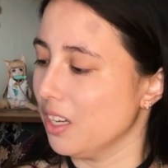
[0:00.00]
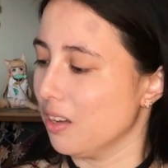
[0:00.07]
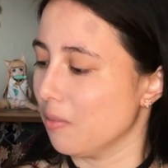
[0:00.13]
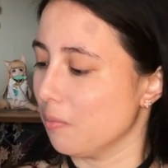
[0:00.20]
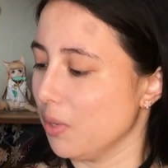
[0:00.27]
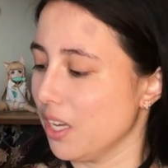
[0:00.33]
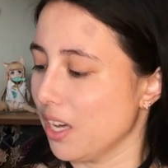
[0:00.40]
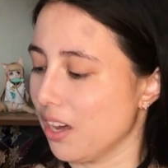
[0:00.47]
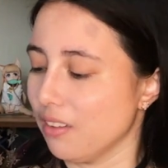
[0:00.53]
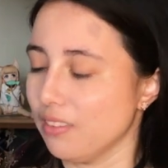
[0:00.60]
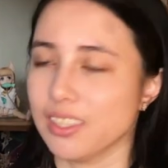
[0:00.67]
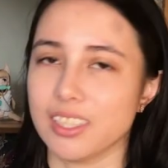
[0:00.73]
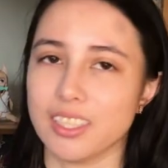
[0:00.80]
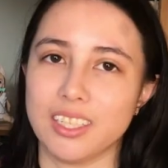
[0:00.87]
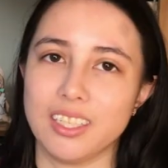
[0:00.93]
But yeah,
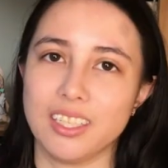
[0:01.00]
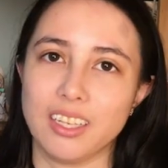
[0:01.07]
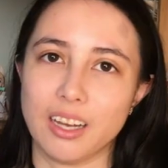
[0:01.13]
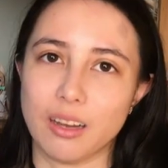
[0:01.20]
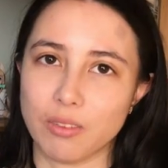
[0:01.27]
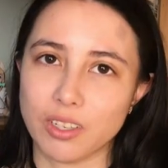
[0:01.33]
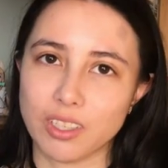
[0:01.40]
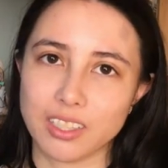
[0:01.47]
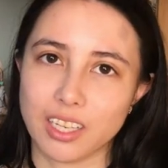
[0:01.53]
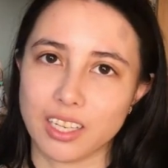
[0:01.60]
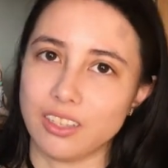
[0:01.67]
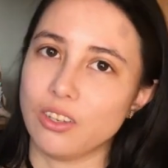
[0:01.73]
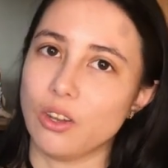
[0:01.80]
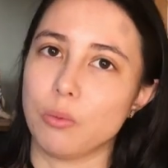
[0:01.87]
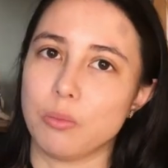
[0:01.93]
obviously, I'm very
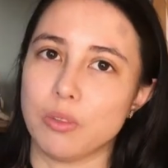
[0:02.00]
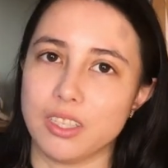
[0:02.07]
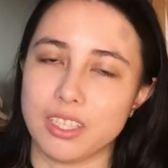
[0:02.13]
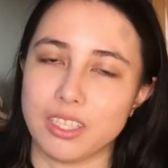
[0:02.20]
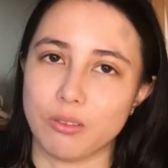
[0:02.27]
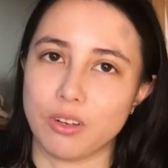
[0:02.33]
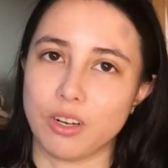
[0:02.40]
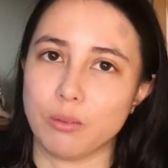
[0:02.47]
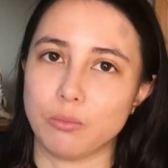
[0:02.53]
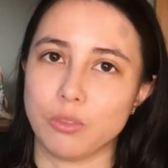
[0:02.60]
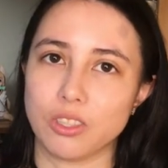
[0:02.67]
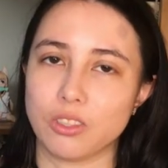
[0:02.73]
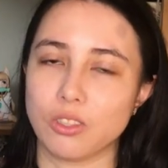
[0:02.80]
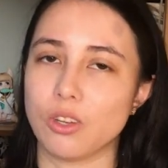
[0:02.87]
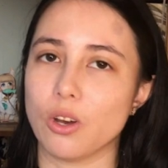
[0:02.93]
excited to open this one up
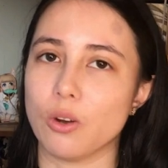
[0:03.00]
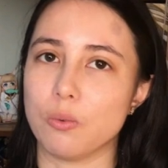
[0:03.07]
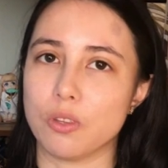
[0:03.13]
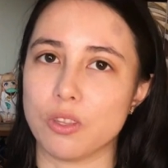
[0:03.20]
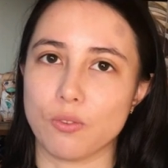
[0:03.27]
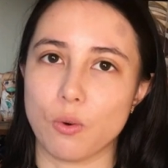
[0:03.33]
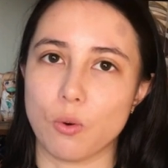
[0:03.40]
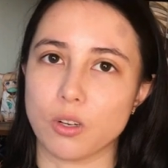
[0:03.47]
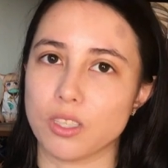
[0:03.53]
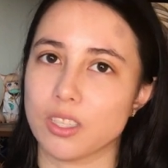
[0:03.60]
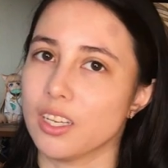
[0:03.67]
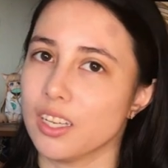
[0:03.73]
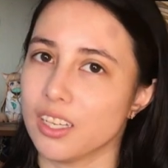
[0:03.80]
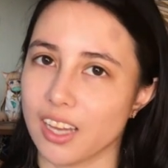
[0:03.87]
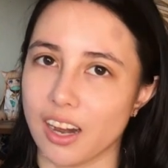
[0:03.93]
just to go with, of course,
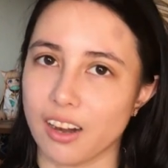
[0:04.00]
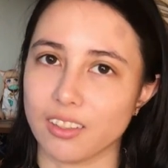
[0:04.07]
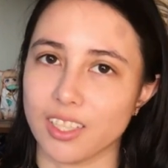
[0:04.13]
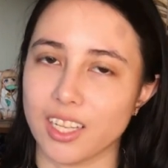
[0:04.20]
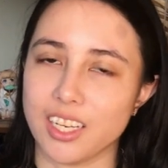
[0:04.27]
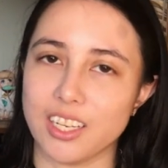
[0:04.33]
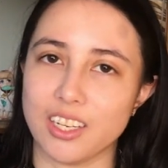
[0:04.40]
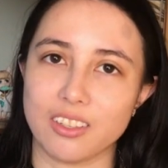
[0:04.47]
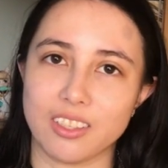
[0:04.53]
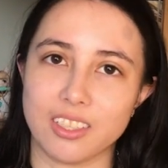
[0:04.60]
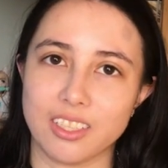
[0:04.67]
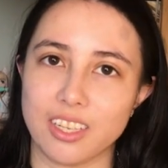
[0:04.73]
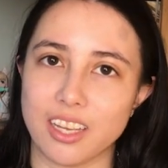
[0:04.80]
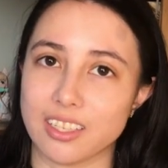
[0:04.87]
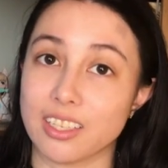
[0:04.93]
Caroline Yuri.
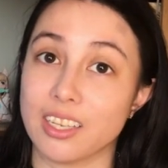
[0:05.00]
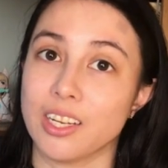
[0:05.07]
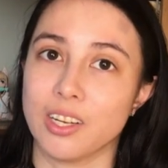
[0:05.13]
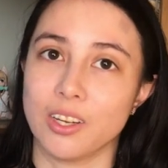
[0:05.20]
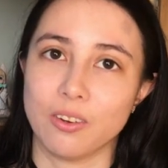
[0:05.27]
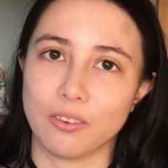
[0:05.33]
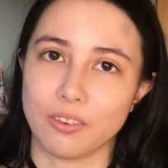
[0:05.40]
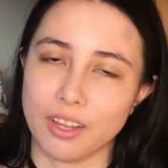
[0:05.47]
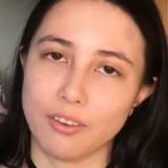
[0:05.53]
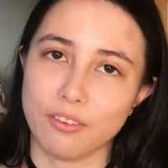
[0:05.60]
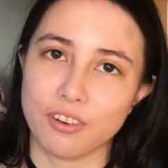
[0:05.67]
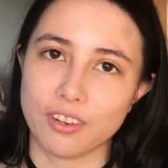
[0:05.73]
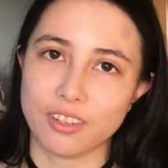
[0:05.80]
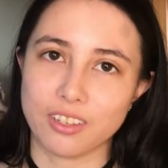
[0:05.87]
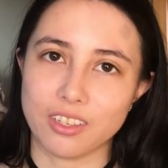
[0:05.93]
So yes, without
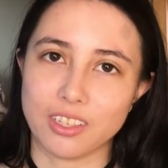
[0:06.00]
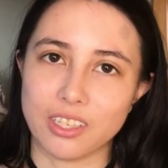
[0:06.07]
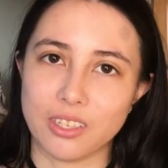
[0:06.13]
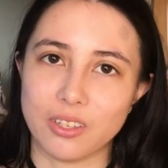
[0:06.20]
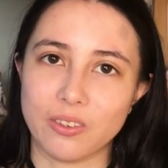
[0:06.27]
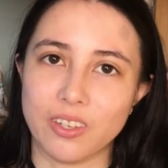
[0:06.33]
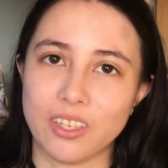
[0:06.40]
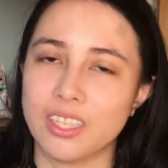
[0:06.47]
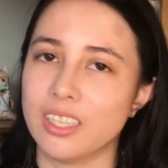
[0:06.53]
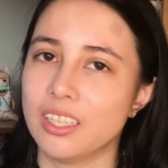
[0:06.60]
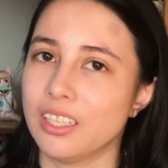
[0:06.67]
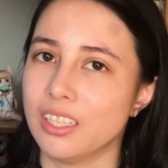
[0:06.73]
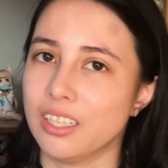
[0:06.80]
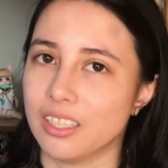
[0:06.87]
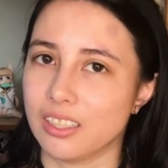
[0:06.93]
further ado,
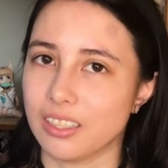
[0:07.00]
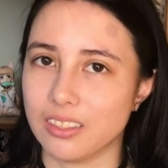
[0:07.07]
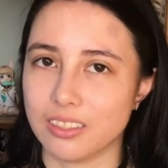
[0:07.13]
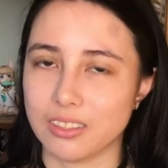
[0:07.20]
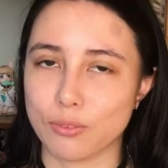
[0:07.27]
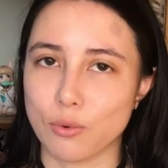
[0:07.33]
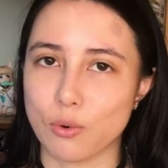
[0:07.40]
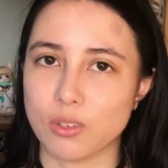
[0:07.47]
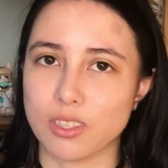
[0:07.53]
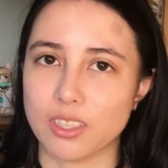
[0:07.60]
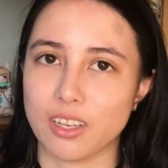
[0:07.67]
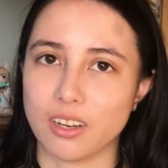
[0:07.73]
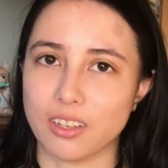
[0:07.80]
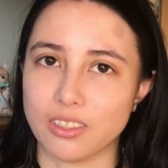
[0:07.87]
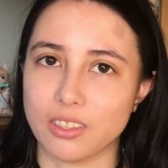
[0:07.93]
let us of course
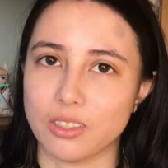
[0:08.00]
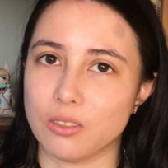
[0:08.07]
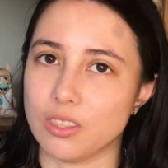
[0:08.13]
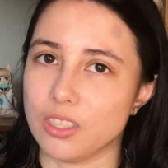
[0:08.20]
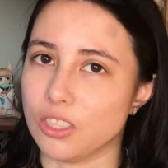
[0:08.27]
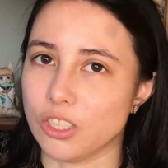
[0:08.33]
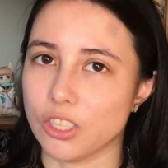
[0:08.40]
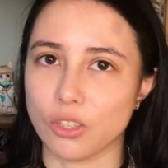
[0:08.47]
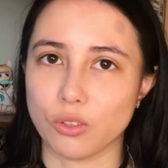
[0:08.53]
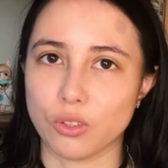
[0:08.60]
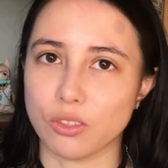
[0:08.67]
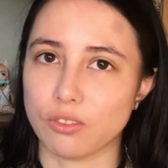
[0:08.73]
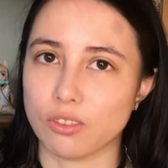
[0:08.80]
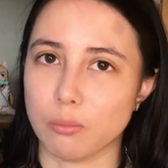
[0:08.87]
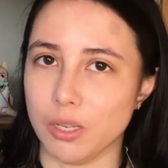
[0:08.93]
get on to the general
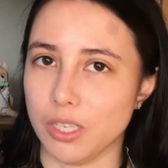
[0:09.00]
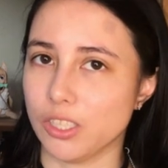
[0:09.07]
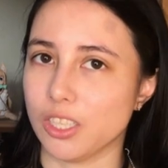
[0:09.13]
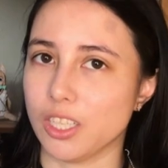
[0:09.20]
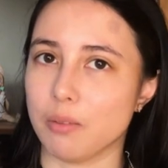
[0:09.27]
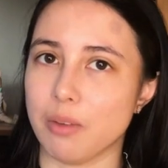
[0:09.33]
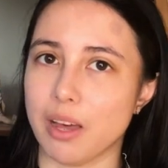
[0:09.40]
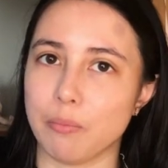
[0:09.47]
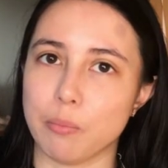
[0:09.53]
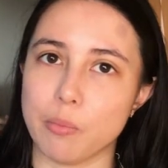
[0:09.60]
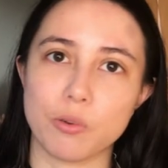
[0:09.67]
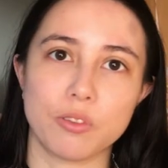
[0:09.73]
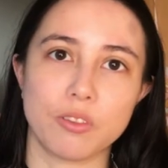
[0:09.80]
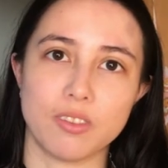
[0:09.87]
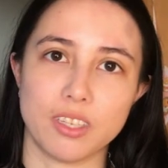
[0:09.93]
information about
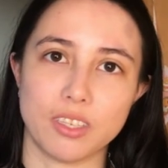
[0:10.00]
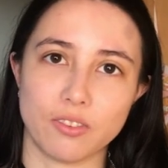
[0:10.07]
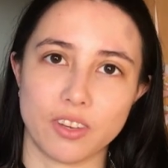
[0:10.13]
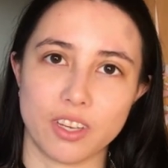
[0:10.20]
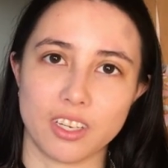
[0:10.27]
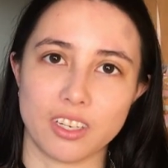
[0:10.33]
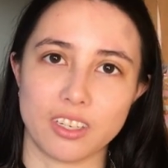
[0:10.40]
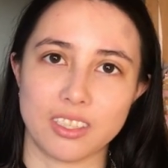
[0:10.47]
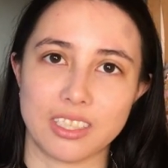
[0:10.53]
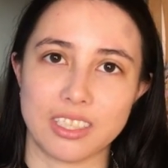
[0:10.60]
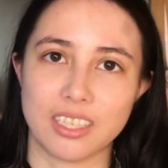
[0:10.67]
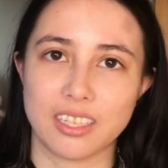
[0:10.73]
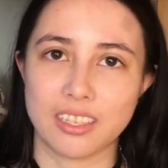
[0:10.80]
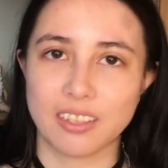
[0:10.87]
both of these figures.